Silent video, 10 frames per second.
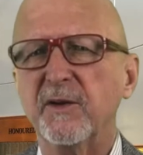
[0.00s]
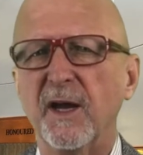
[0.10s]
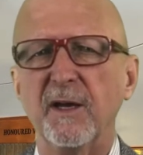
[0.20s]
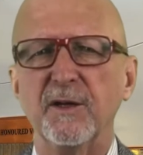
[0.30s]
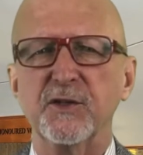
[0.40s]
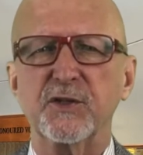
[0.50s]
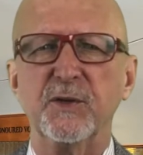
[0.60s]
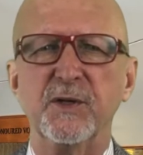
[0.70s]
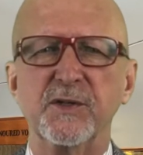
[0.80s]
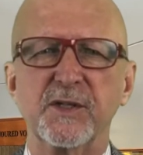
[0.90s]
title
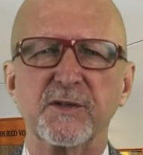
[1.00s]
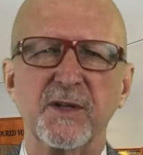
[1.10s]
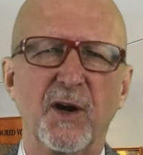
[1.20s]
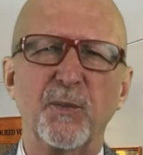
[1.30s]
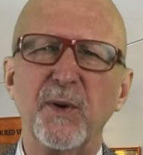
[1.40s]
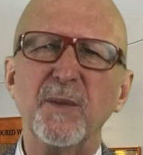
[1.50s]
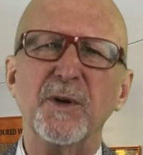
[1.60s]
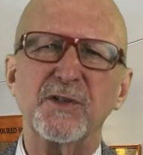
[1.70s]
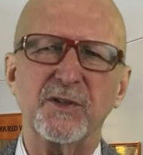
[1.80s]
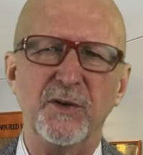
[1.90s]
insurance is now pretty
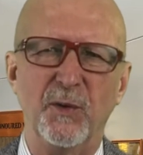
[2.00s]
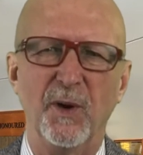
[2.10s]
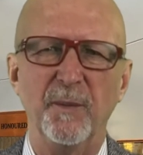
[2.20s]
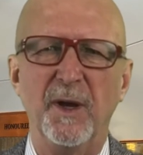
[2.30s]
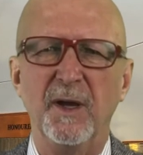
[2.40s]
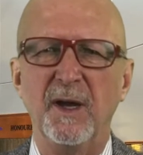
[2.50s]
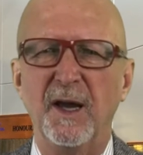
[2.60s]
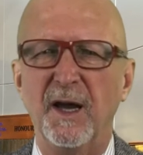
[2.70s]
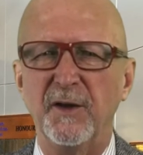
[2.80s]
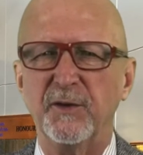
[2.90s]
much the norm
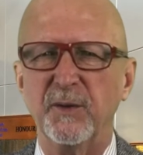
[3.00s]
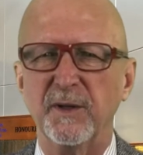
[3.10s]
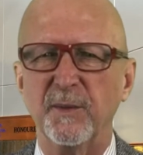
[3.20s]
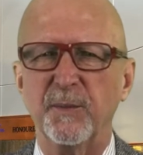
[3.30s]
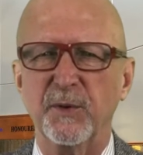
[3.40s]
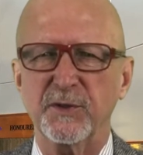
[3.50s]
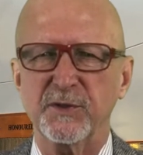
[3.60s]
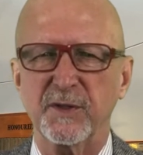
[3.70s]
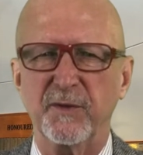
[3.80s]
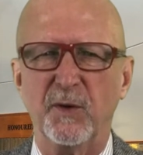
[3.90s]
during the
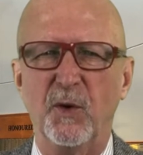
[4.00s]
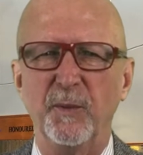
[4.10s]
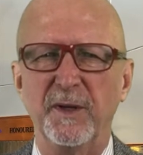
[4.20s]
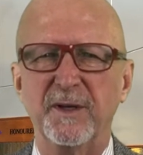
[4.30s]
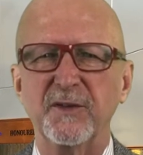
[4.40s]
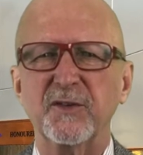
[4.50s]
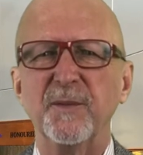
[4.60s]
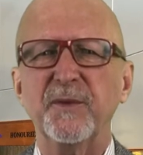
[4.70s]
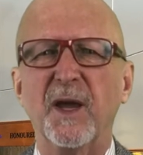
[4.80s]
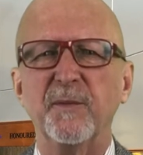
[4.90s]
purchase of a home and can
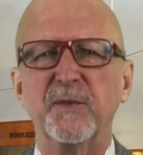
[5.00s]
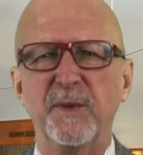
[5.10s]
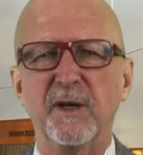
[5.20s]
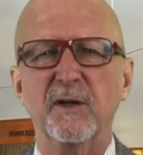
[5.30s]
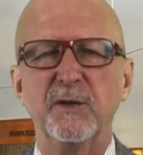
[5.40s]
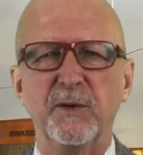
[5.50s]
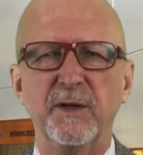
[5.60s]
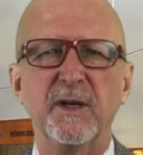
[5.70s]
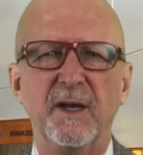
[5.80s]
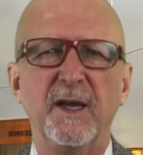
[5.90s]
sometimes be
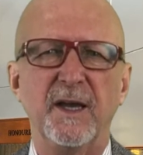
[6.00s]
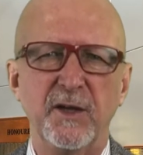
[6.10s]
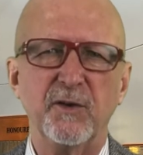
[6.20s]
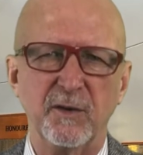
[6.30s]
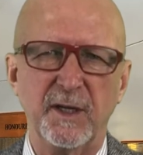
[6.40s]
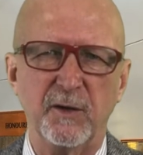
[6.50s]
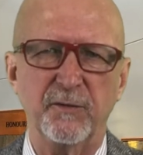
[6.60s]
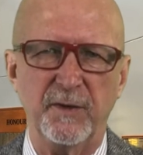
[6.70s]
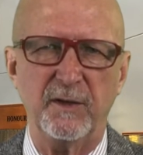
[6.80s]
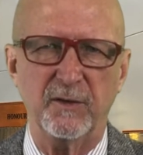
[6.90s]
included in your legal
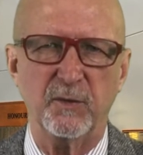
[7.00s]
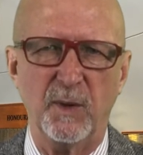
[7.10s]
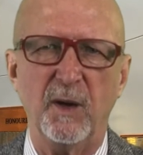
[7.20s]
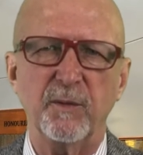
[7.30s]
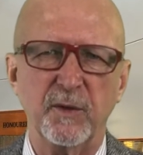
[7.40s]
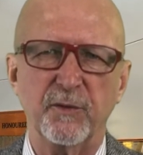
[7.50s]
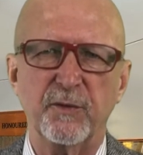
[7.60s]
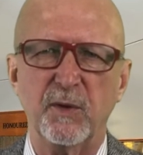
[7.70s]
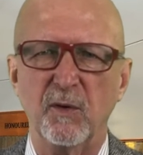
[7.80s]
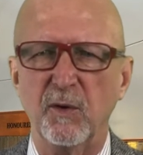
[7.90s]
fees as well,
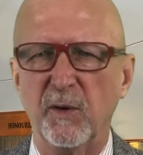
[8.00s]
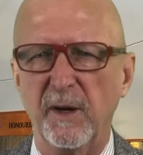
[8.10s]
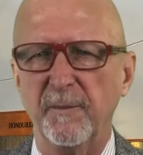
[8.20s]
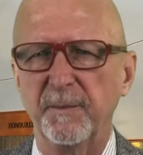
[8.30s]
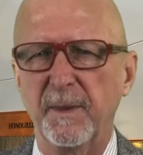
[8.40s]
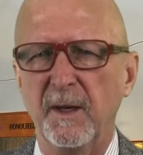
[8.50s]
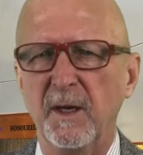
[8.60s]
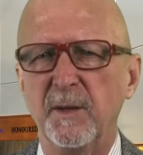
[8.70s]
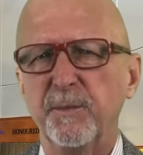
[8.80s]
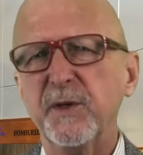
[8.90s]
through your lawyer.
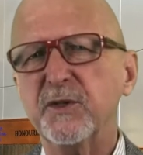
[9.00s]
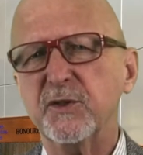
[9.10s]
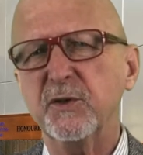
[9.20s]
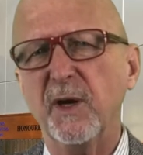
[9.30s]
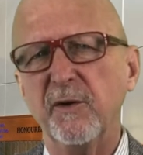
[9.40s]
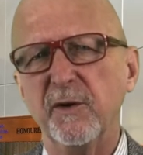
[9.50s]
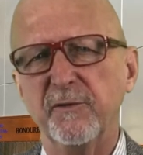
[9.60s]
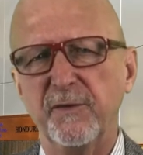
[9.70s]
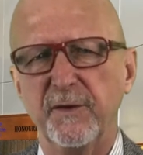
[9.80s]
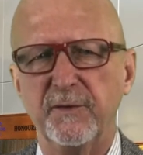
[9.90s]
Budget
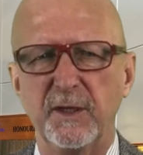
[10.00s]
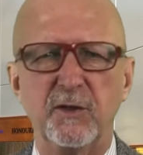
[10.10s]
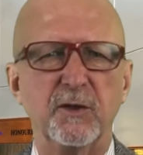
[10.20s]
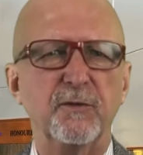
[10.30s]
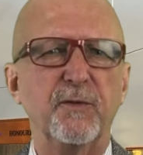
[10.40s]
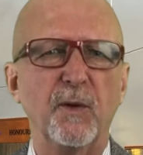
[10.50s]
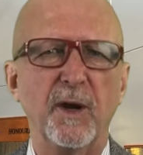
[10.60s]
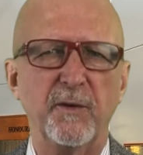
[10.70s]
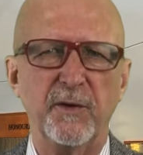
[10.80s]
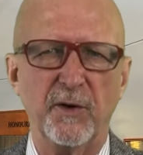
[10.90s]
$250 to
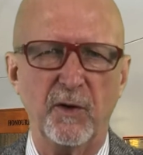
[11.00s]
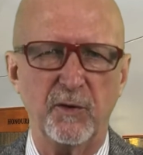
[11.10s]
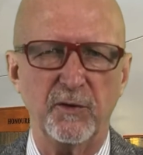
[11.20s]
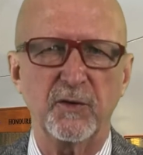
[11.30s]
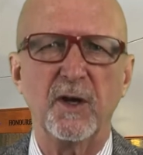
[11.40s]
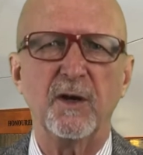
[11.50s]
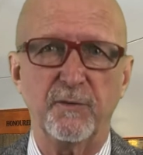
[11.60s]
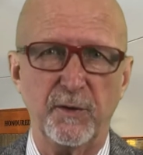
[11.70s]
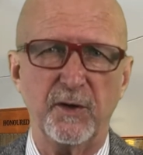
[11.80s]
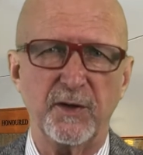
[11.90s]
$400
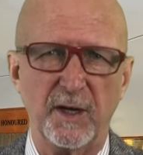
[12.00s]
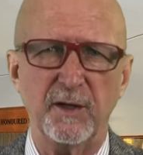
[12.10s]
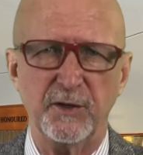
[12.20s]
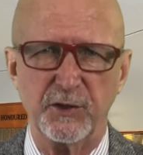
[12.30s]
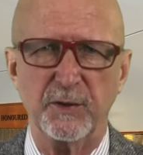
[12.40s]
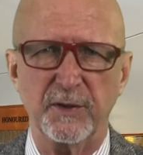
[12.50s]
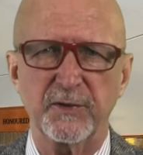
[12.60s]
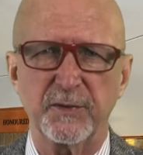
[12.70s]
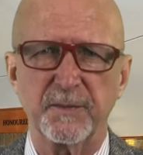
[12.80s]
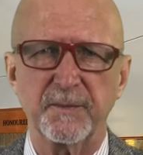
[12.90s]
for your title
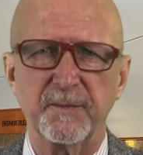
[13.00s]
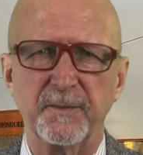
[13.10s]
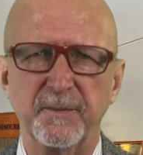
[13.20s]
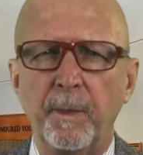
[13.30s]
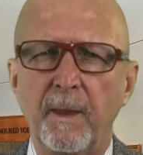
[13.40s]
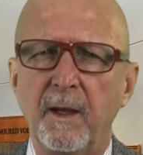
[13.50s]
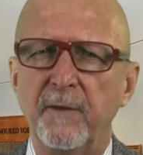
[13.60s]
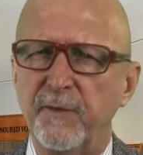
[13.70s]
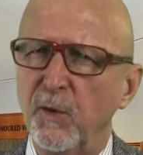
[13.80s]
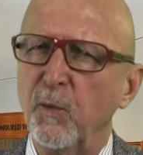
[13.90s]
insurance.
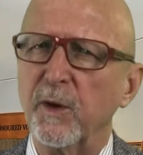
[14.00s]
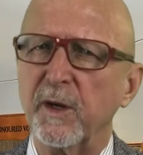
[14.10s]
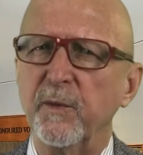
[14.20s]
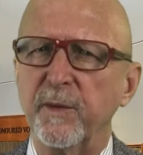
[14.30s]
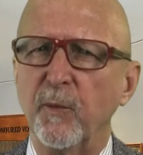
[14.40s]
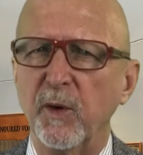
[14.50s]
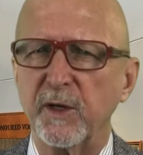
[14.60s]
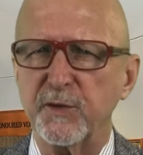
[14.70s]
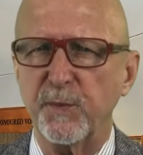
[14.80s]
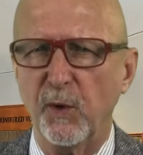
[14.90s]
If you're working with a mortgage